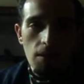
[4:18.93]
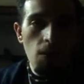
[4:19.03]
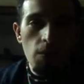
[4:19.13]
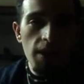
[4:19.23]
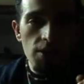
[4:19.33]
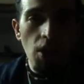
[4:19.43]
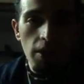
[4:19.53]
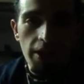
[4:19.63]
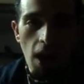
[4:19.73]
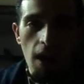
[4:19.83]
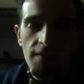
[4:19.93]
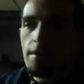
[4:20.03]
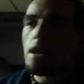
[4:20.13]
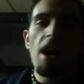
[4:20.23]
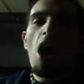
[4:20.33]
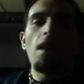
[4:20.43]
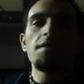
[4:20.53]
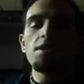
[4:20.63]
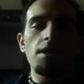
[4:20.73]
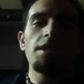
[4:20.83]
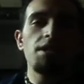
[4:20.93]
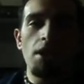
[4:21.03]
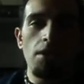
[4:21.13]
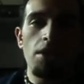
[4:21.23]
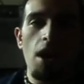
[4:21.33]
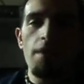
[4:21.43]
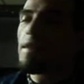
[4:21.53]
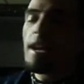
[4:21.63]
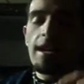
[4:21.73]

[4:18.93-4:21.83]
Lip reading: We turn it off. All of a sudden it turned off.